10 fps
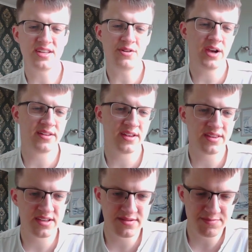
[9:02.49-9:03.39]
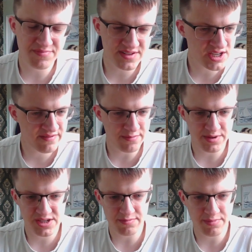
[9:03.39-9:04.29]
why he did this, preserve the
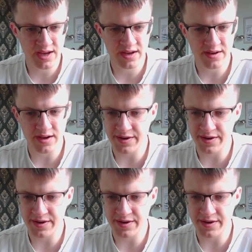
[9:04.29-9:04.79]
bishop pair.